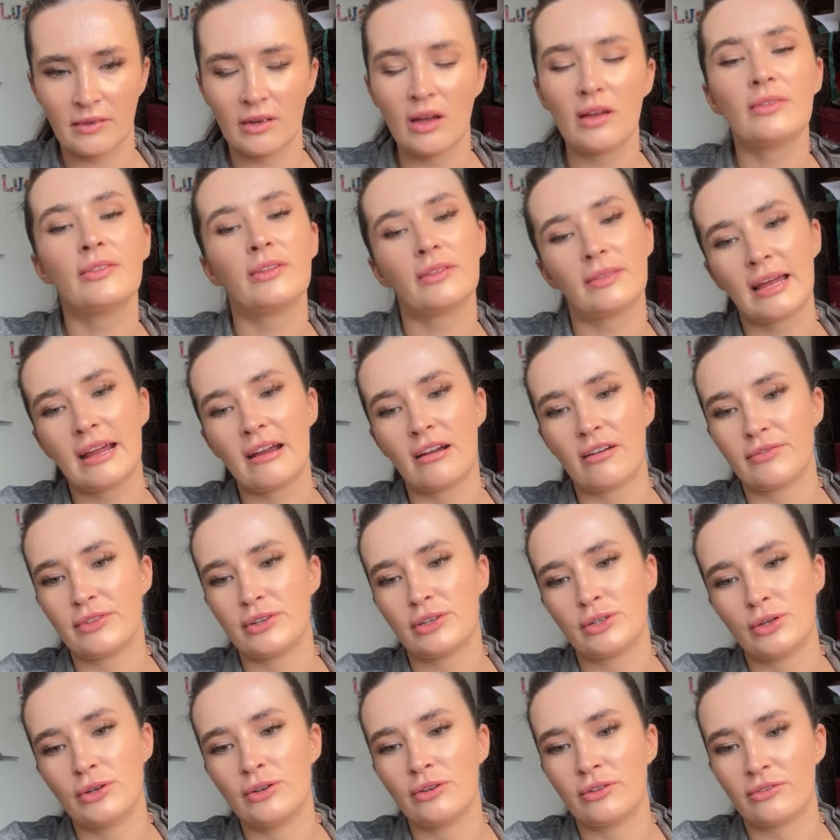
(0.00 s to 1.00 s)
the layer of the
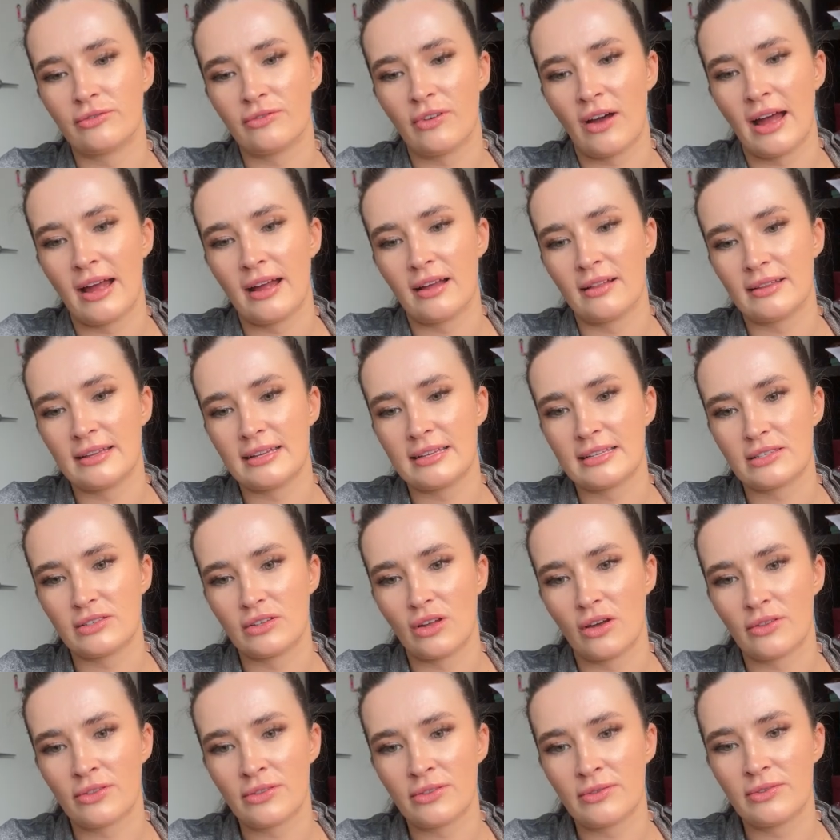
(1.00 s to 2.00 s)
tooth file is
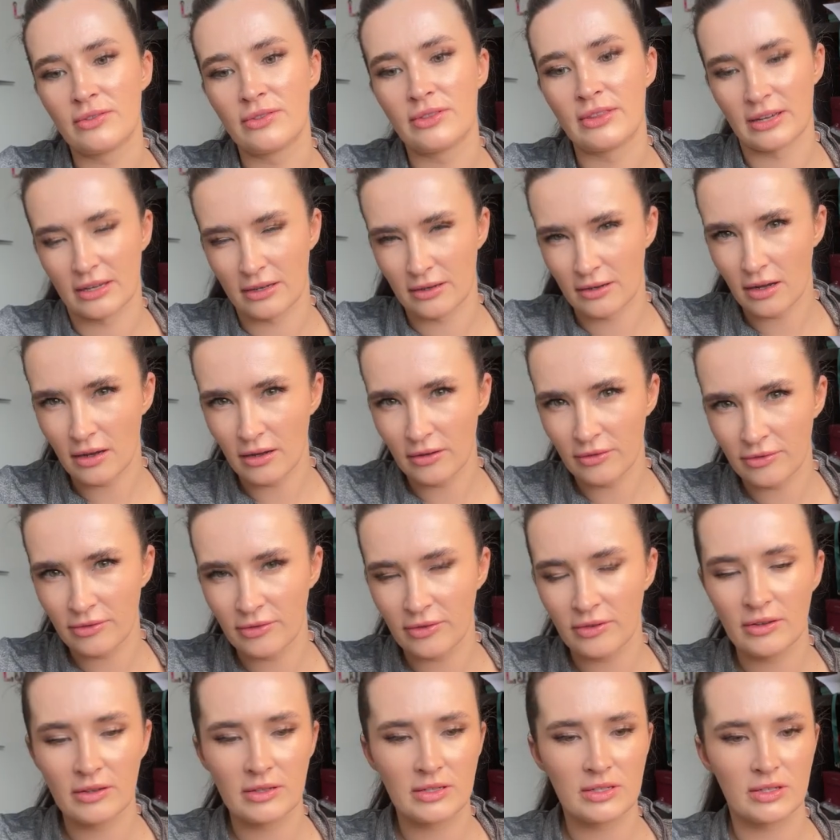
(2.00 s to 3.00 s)
not thick enough.
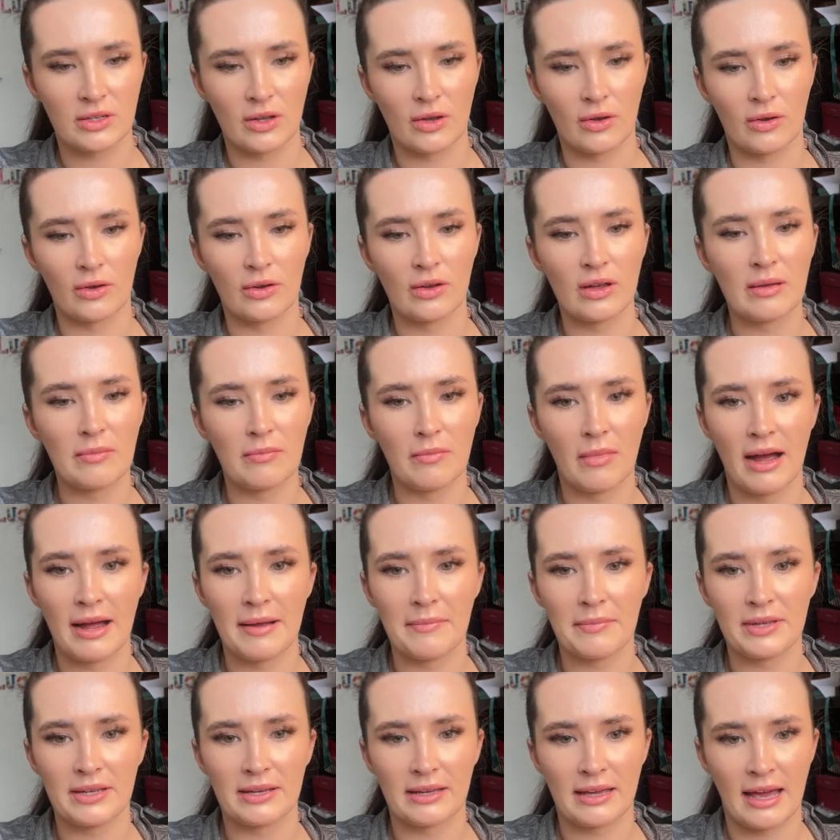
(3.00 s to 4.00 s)
So it might
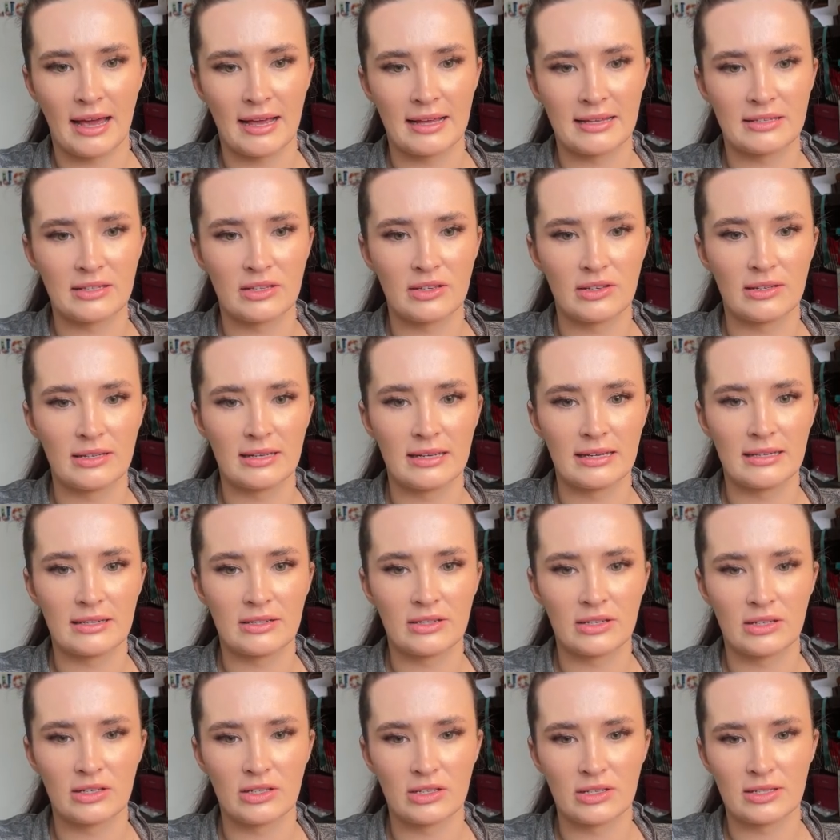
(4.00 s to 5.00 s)
be a case that you need
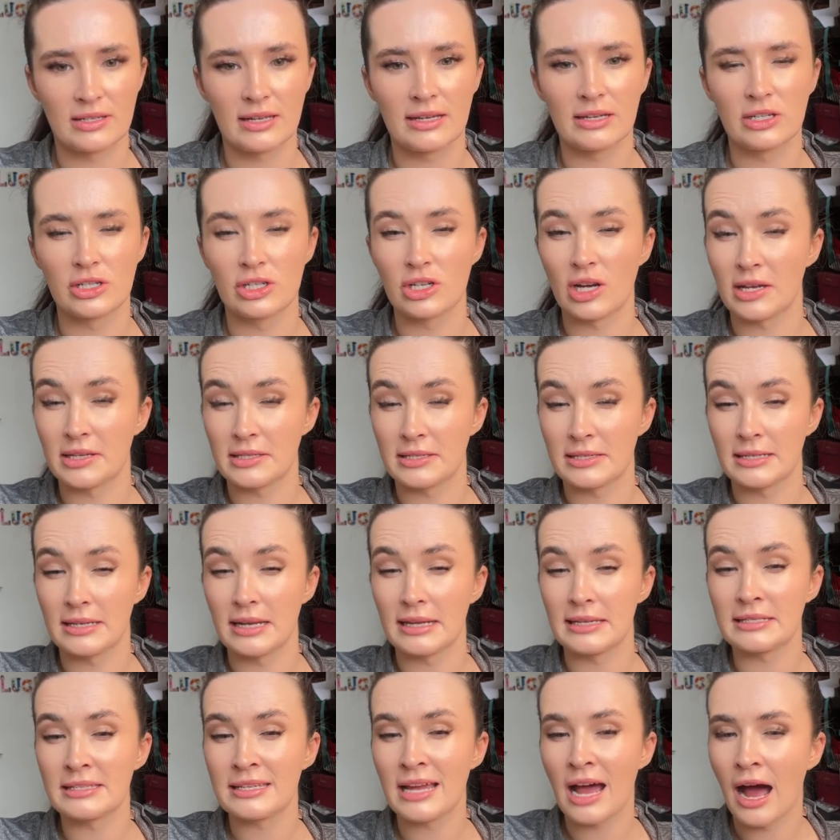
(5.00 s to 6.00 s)
to just adjust it
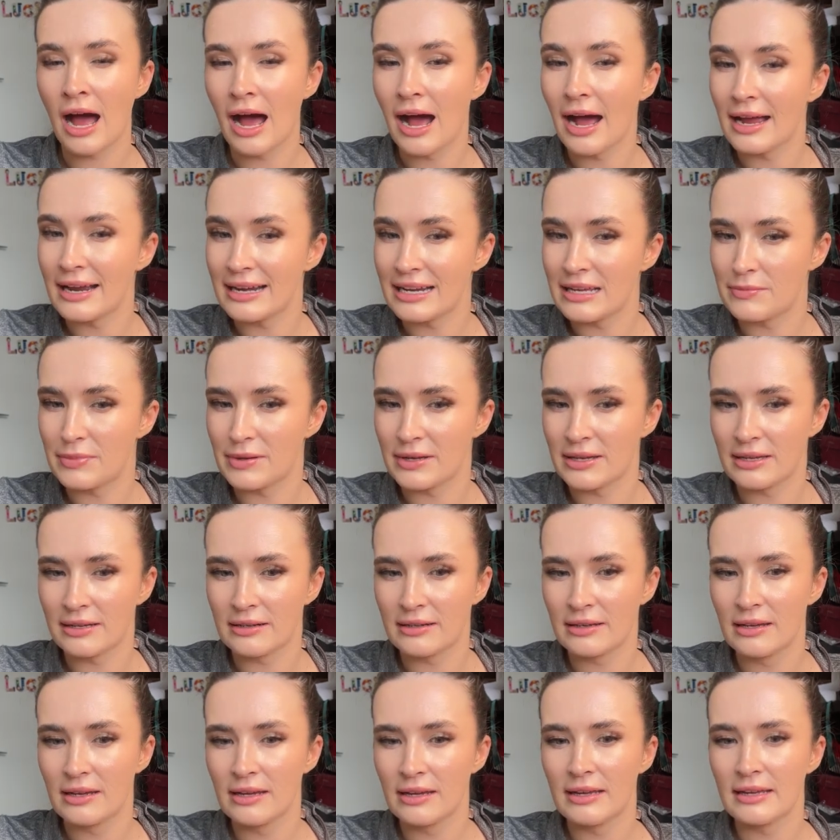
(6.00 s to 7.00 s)
a tiny bit
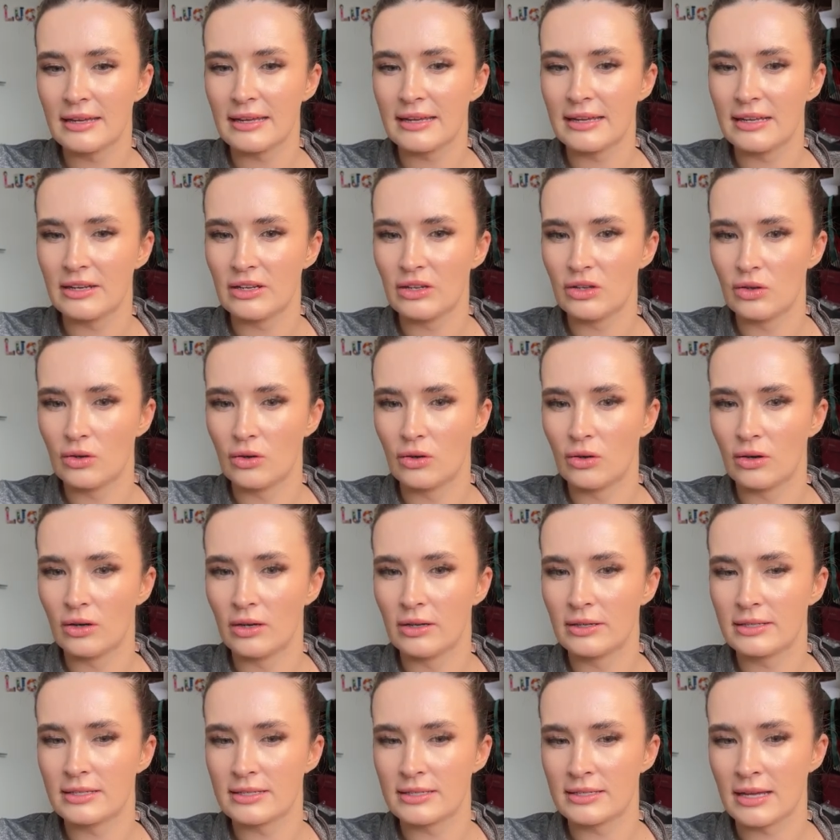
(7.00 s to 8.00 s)
in your
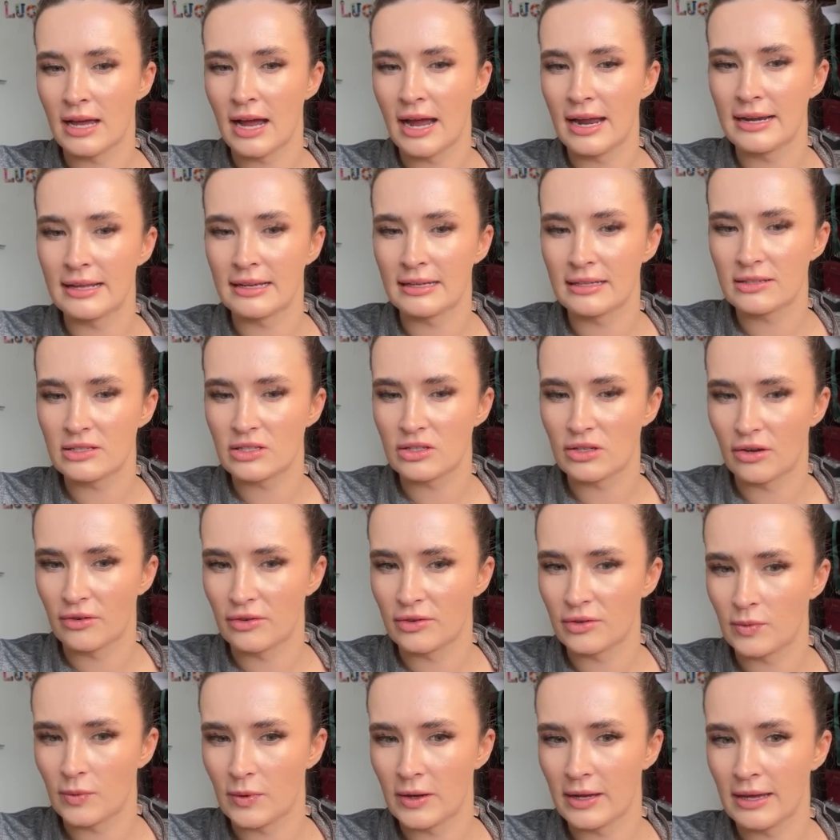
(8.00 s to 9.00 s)
designing
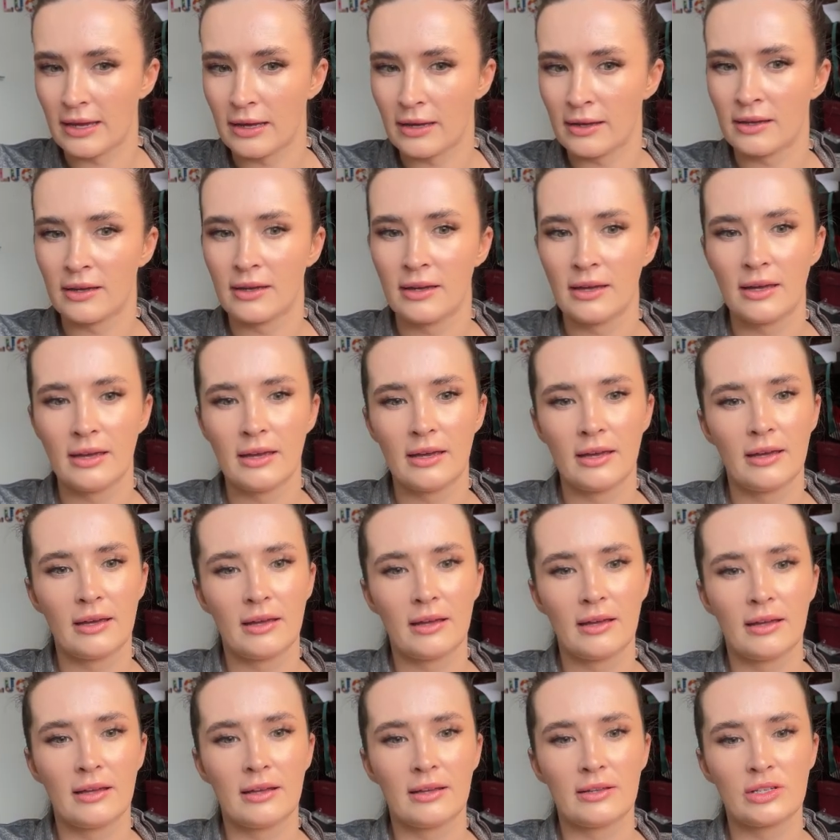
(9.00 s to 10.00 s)
software
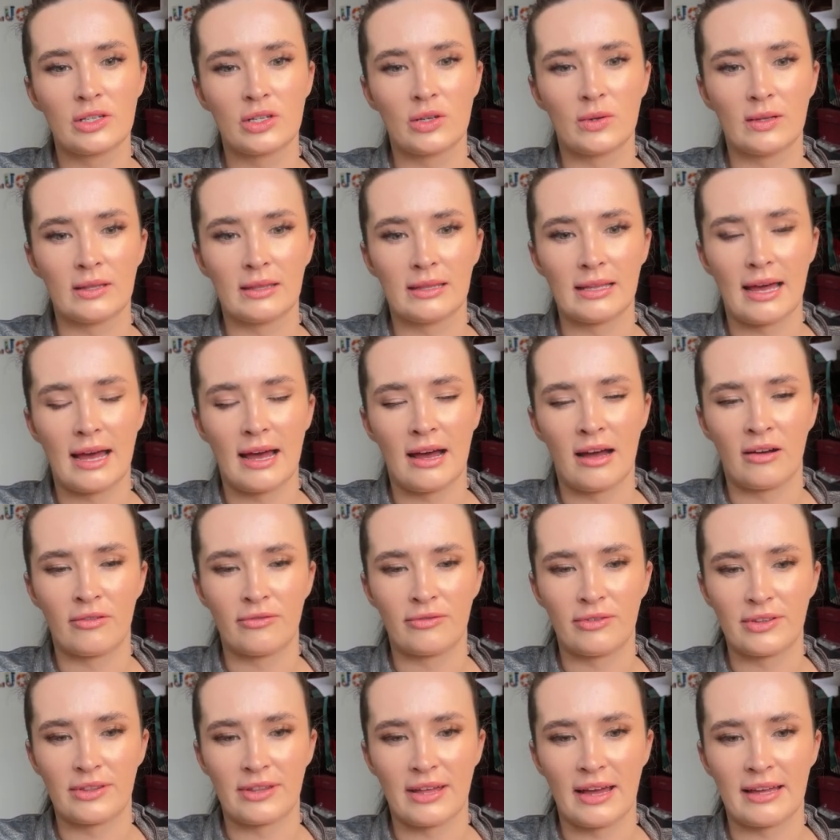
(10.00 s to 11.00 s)
to allow
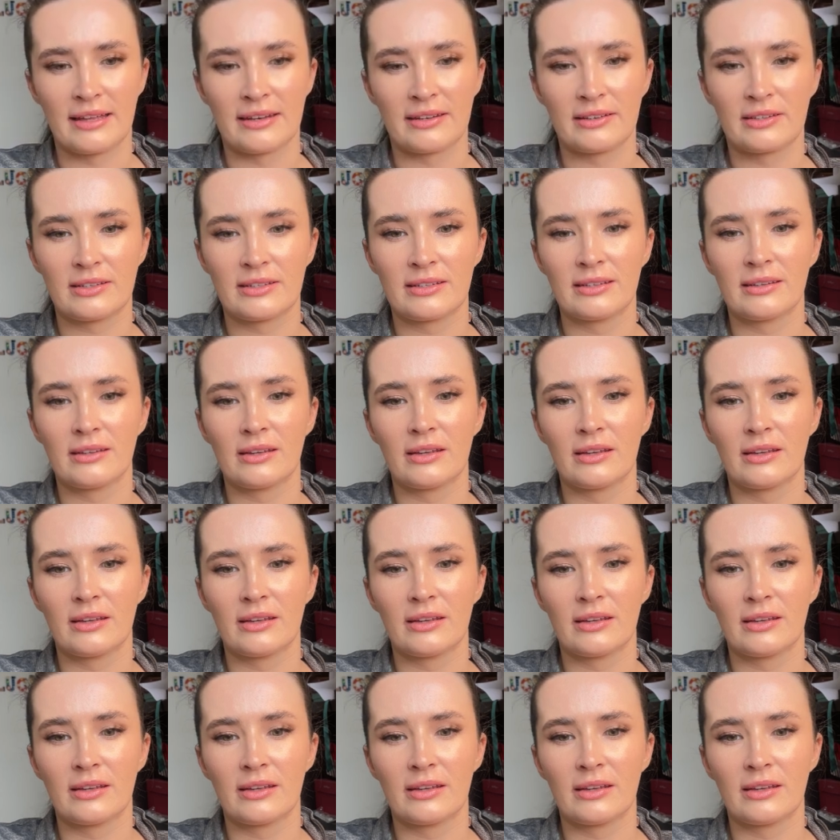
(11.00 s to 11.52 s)
for that.